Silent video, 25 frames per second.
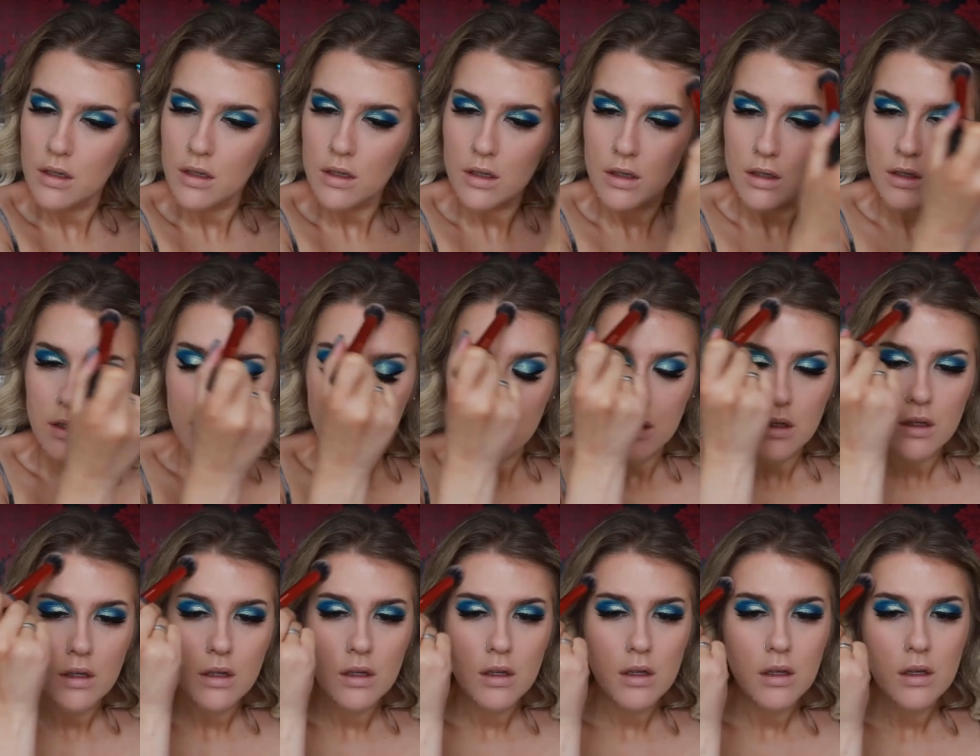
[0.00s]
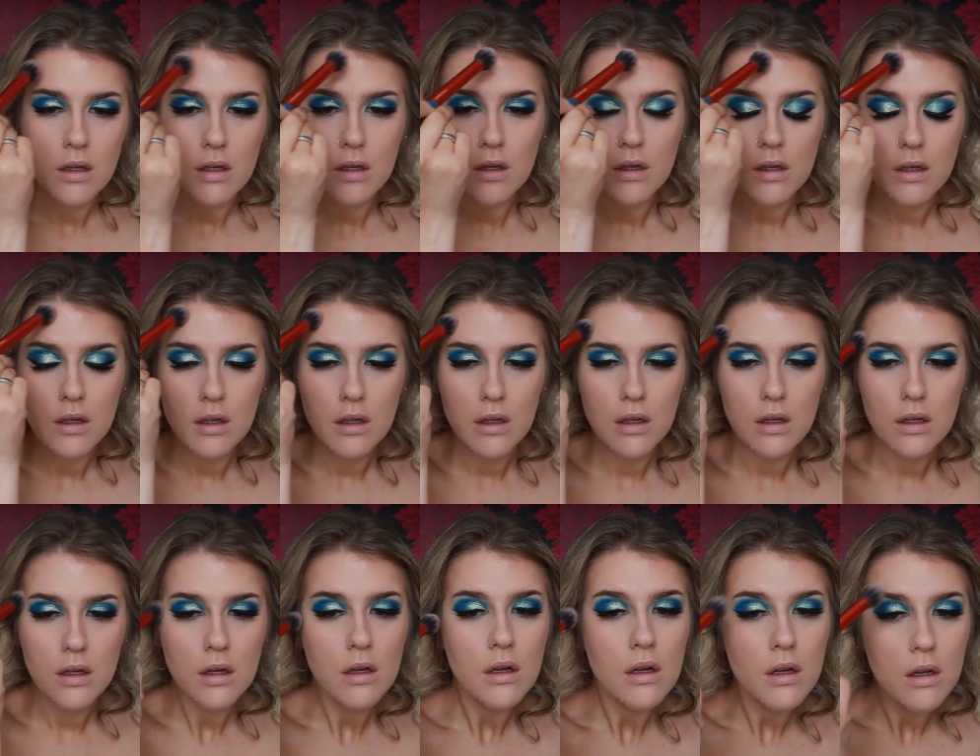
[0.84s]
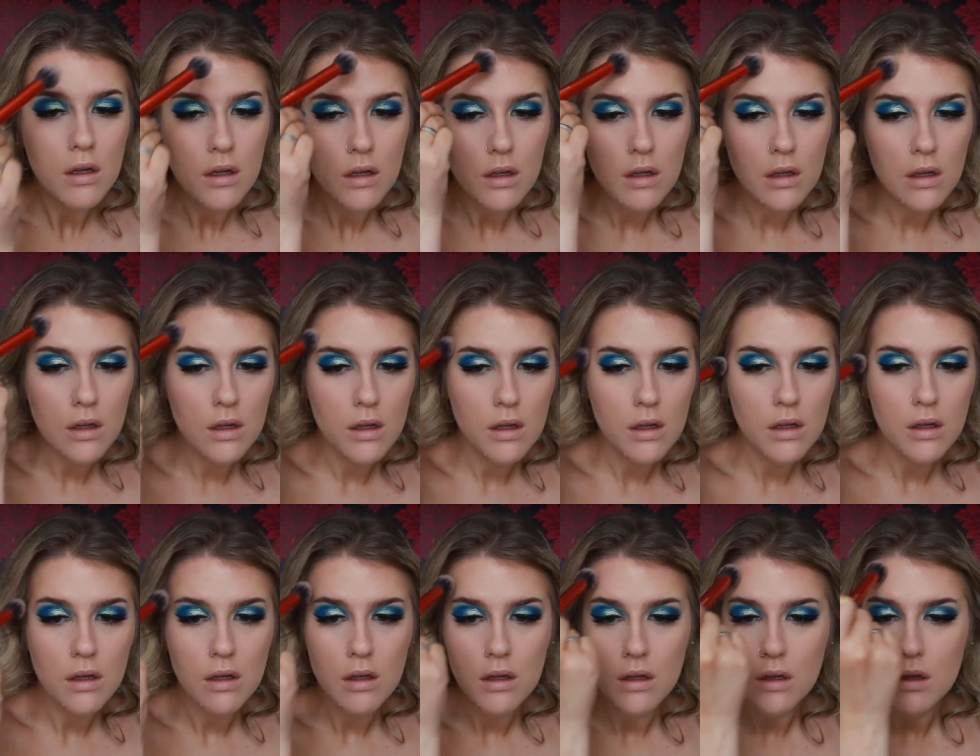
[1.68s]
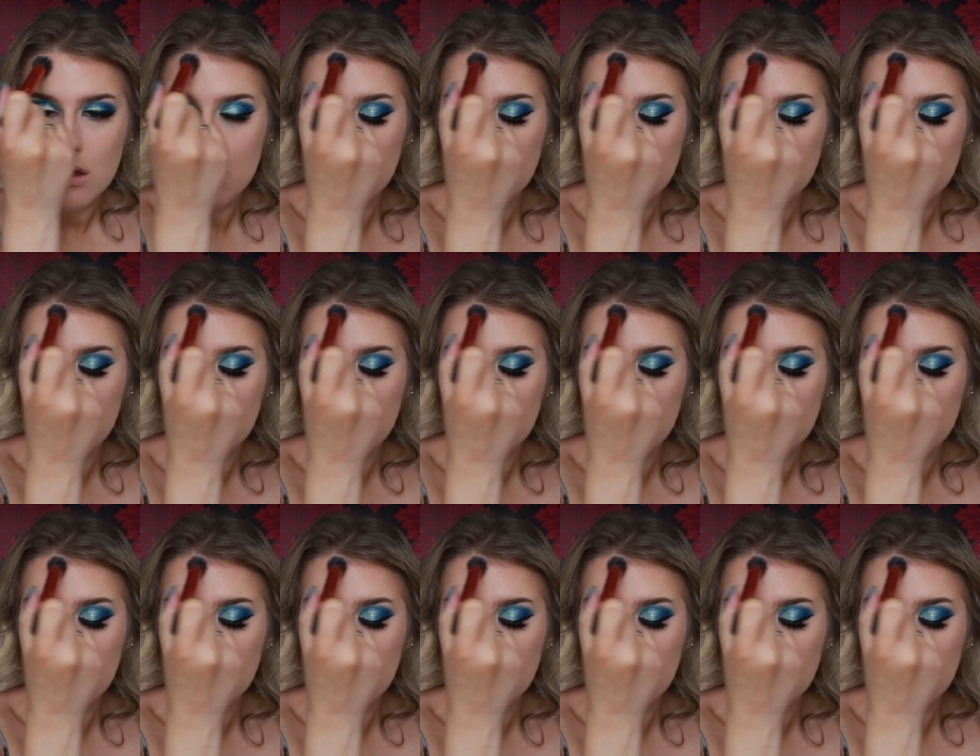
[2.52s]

just around the cheeks and the forehead.